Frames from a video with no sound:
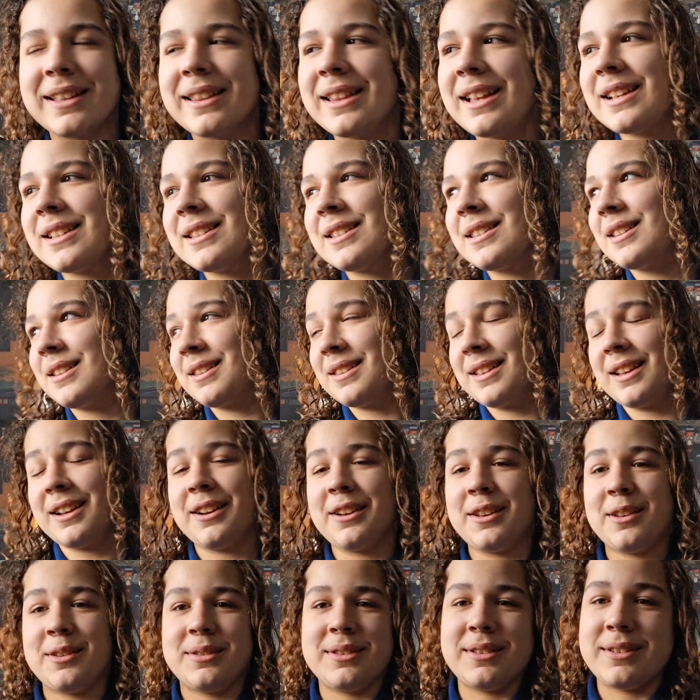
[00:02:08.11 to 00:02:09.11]
That's the thing
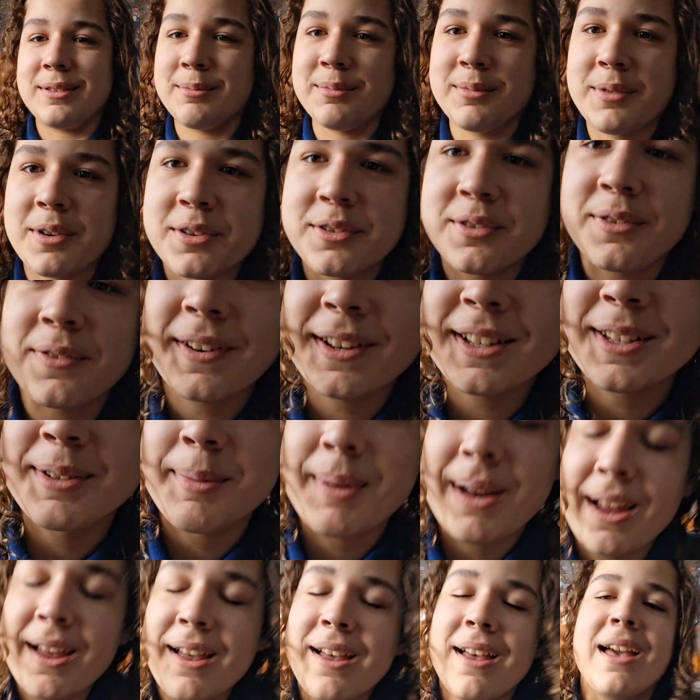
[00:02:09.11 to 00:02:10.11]
I use in Microsoft Flight
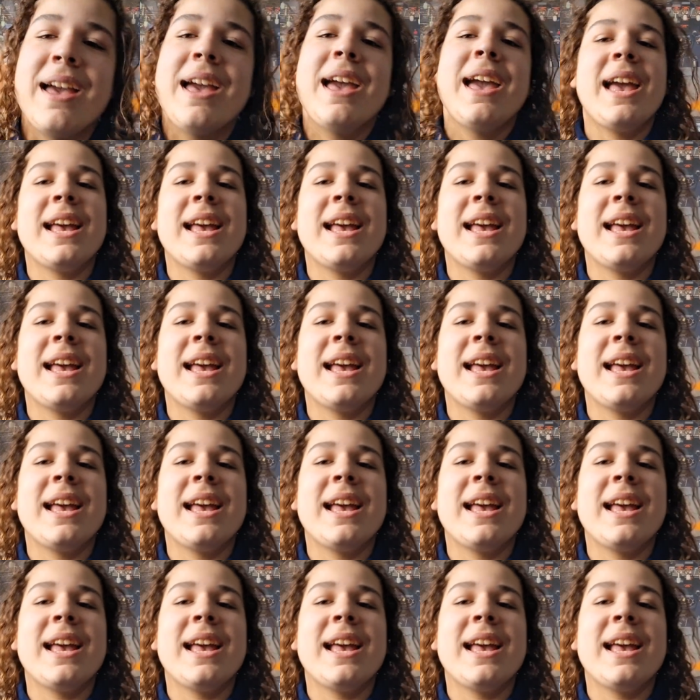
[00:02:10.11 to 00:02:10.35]
Simulator.